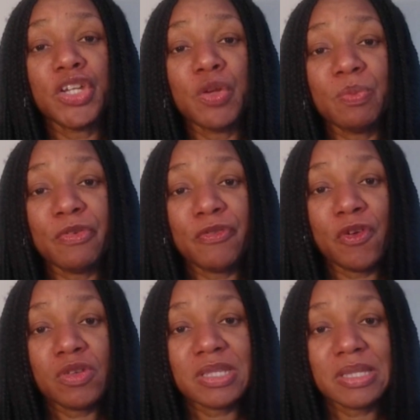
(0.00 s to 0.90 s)
number
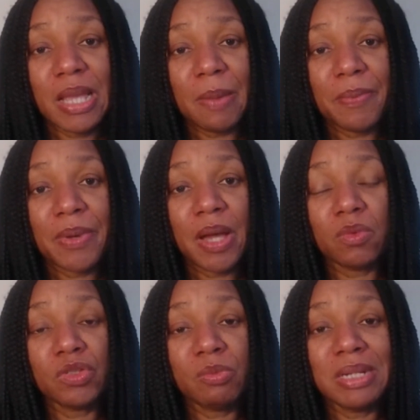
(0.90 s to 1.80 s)
four step I
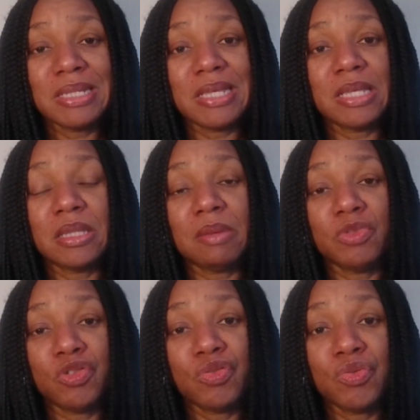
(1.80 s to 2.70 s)
will normally take them
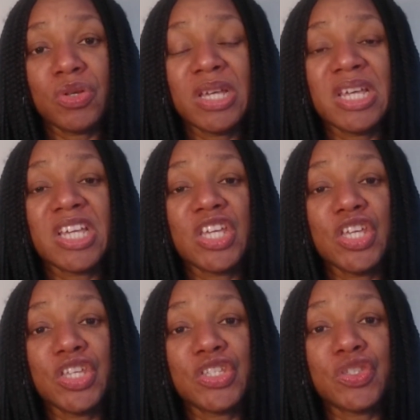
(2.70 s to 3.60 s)
through
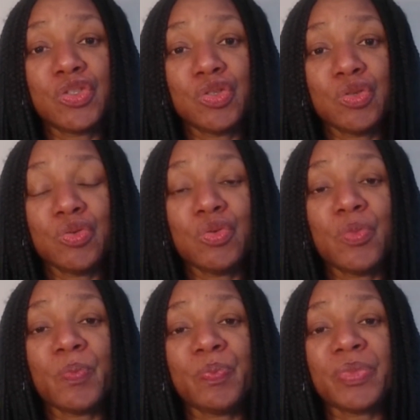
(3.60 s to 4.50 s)
is
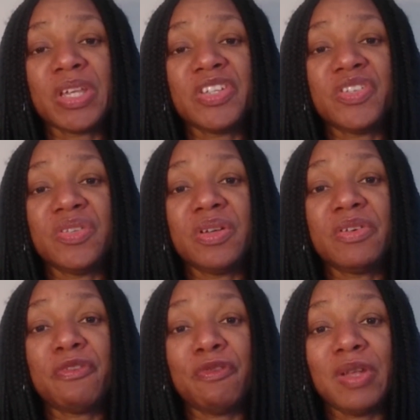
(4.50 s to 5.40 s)
to
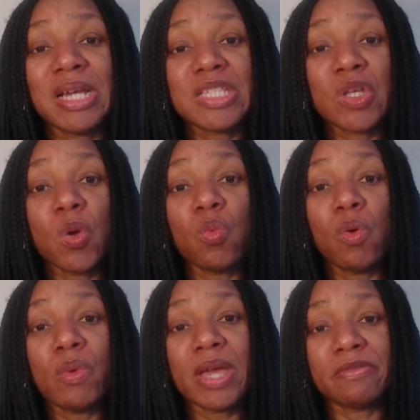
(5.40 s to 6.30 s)
reflect on what
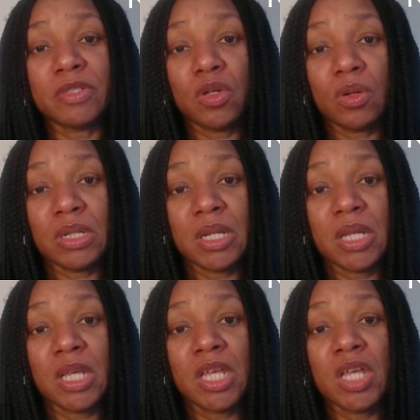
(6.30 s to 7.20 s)
we have done.
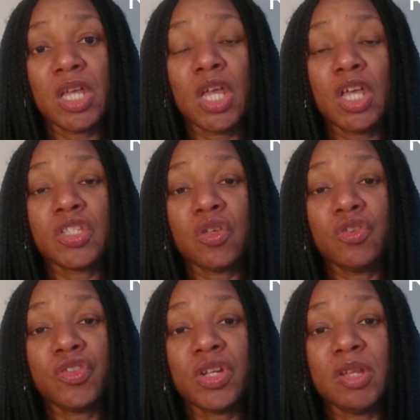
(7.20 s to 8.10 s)
So
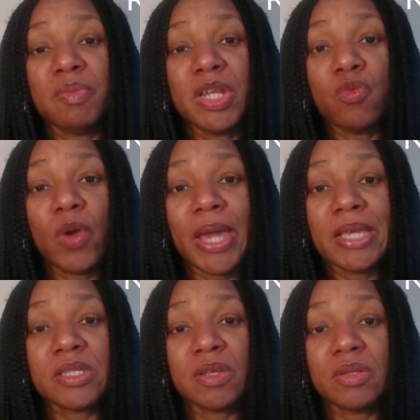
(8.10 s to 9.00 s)
usually midway,
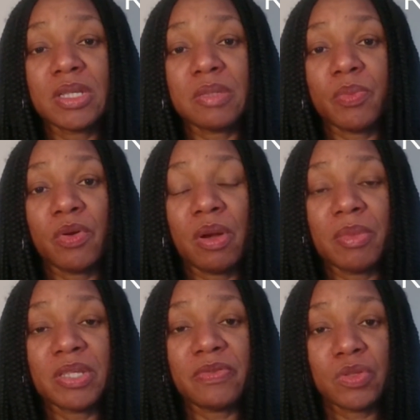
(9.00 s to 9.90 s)
so this program
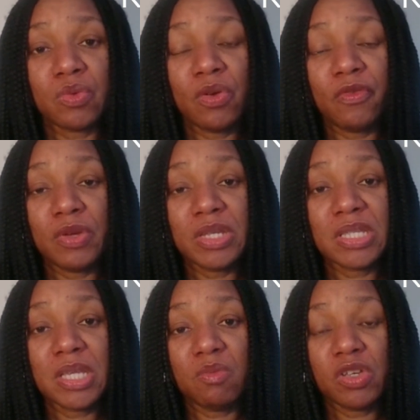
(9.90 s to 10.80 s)
is for 12 weeks,
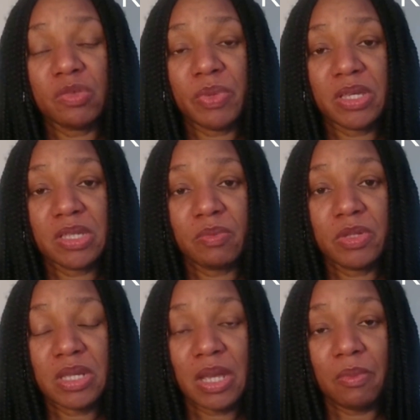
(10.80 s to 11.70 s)
the Igbo Speakers
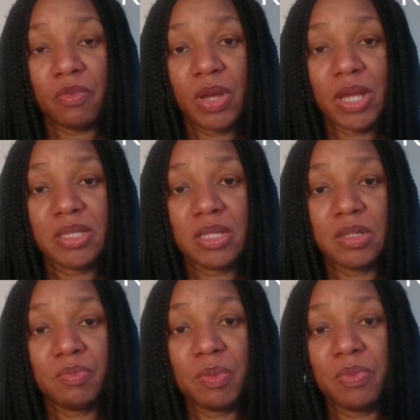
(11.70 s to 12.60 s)
Bootcamp, where I
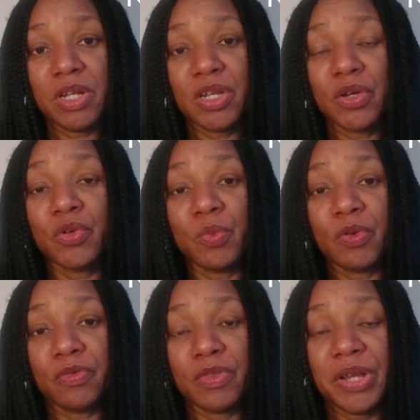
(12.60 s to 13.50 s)
teach people in a group
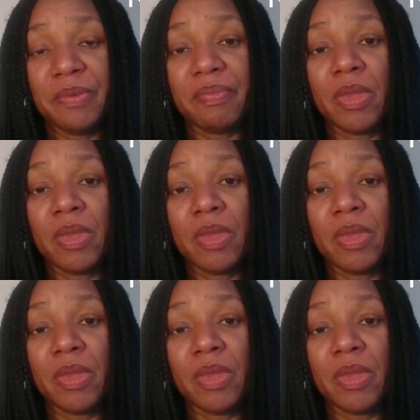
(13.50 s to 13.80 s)
of three.